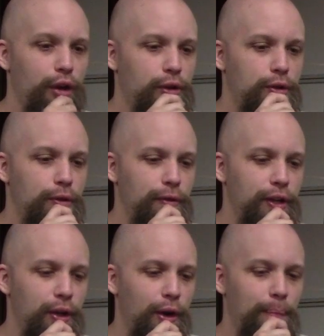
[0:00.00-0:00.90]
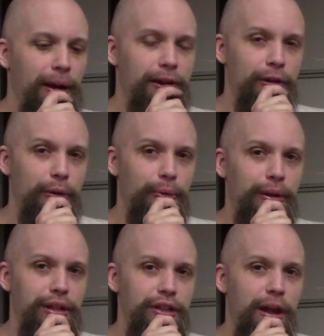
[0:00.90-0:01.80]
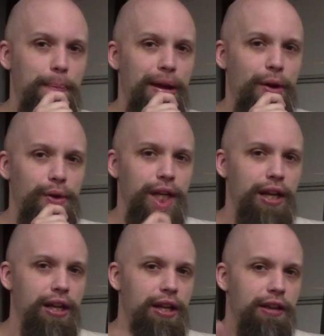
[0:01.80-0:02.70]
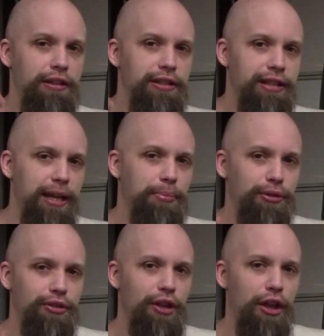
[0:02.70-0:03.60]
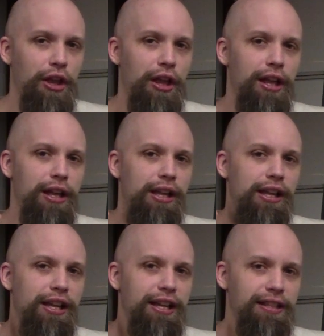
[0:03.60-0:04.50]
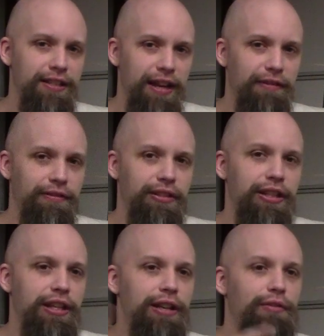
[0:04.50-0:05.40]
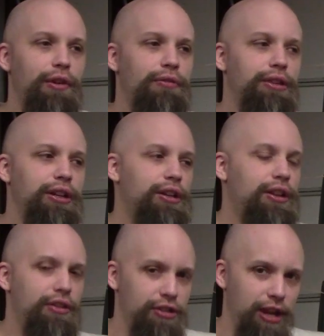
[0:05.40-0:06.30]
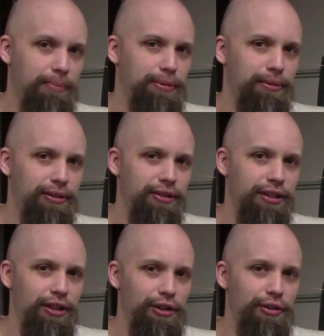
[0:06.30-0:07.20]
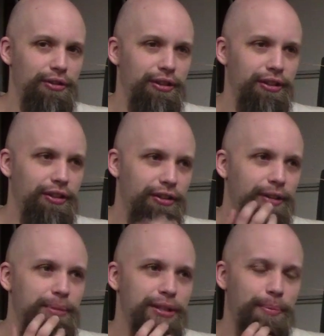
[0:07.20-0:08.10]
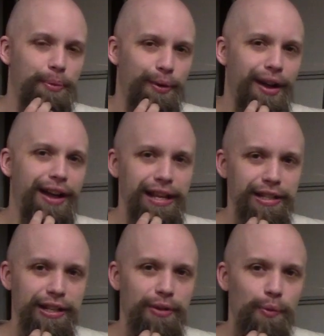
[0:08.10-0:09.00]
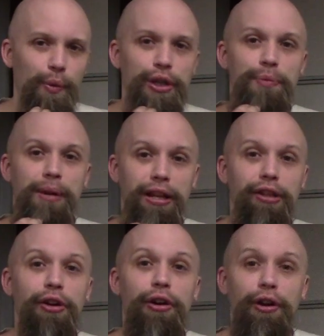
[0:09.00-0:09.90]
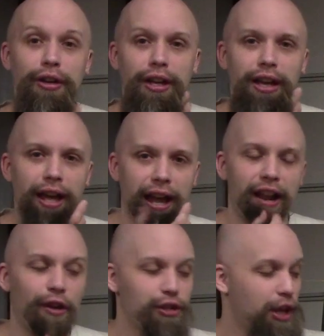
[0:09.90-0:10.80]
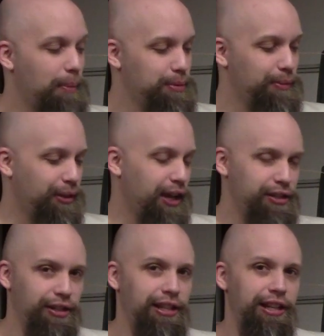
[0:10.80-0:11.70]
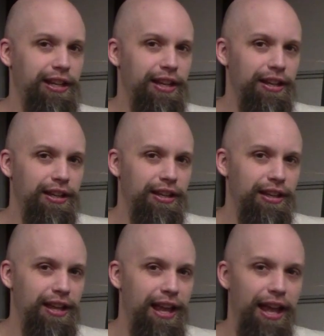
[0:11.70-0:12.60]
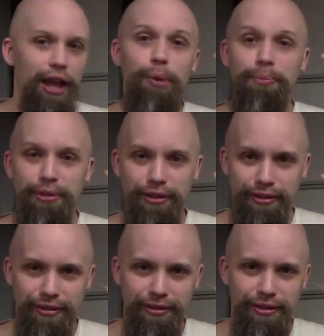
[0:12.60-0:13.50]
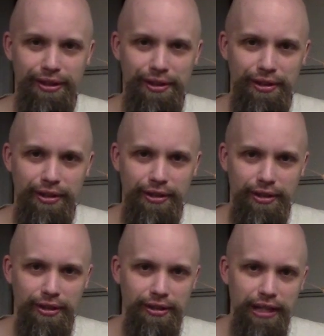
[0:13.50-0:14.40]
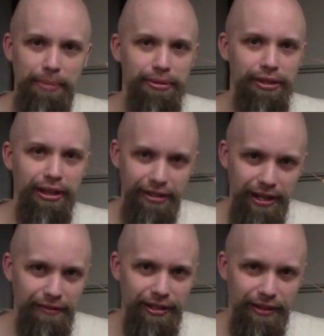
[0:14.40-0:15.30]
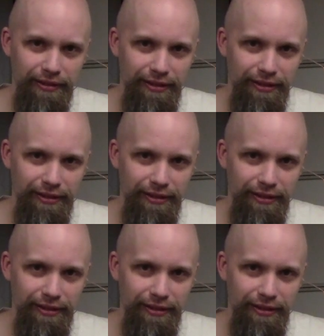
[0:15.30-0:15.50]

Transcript: To a video on my growth rings about table saw safety involving the Shopsmith. You're going to be surprised at what you might learn and how Shopsmith actually helped table saw safety.